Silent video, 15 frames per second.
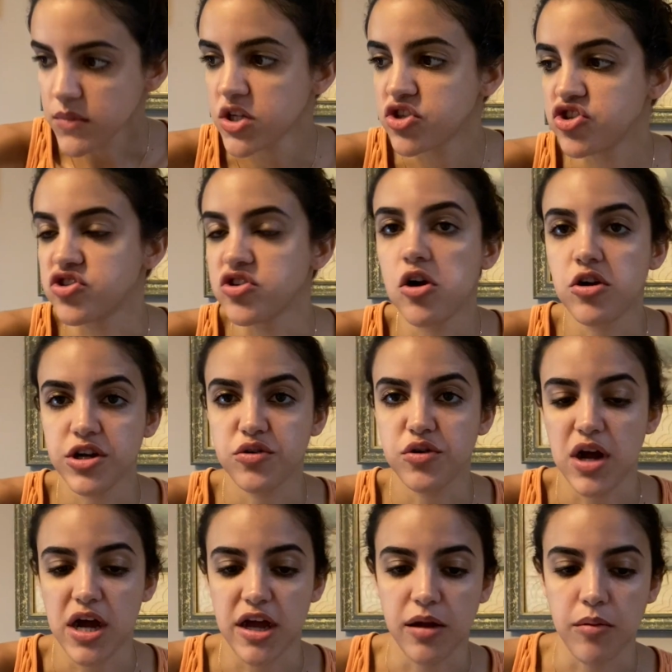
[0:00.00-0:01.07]
She's already
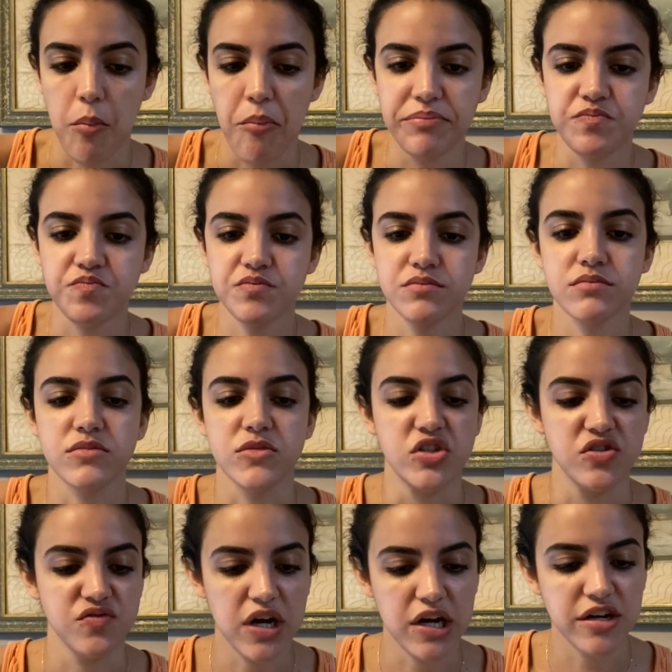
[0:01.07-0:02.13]
crying. It
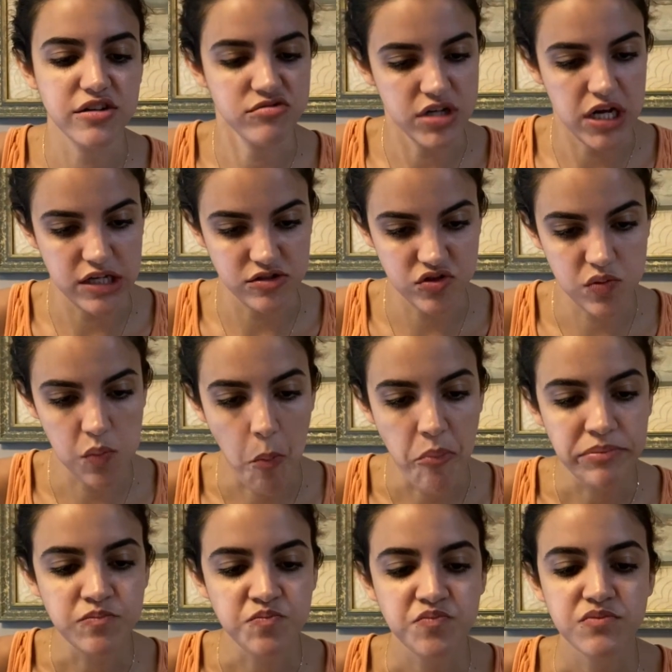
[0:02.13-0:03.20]
was very intense.
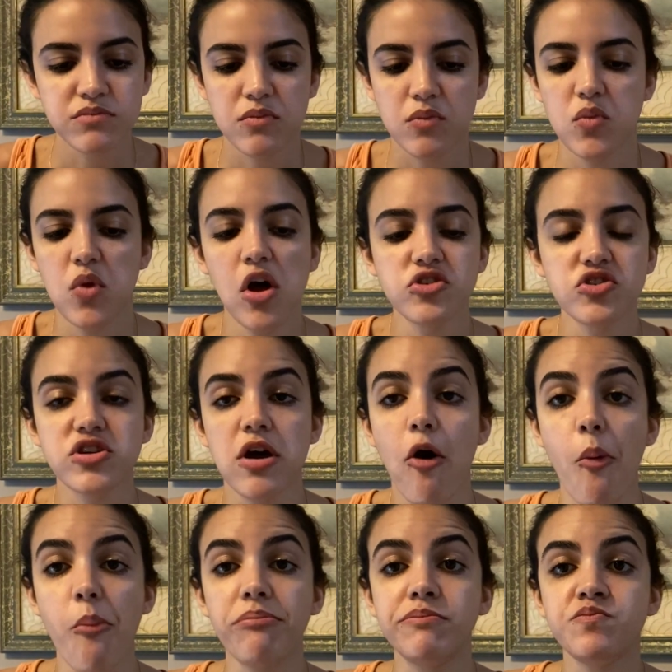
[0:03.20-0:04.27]

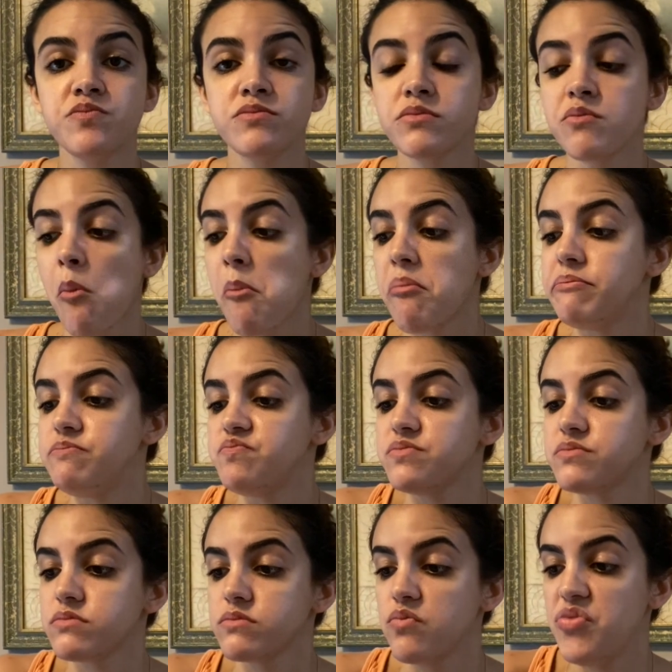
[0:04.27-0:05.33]
Also,
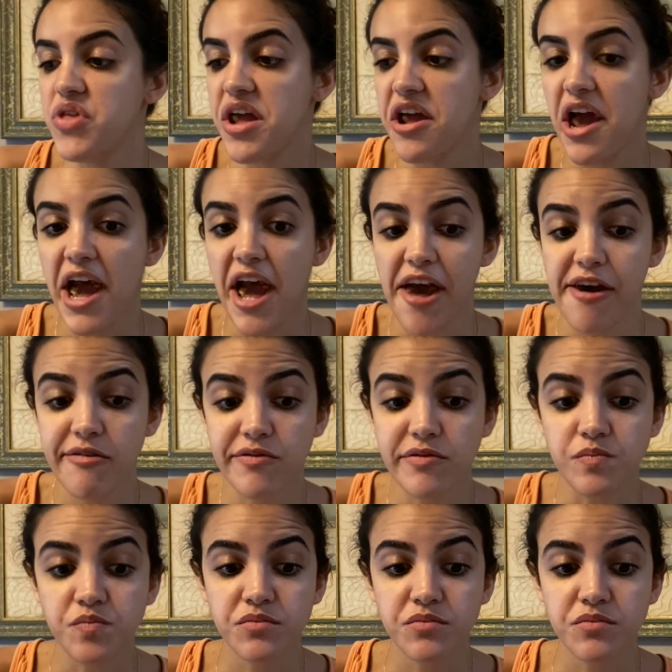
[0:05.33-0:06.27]
they have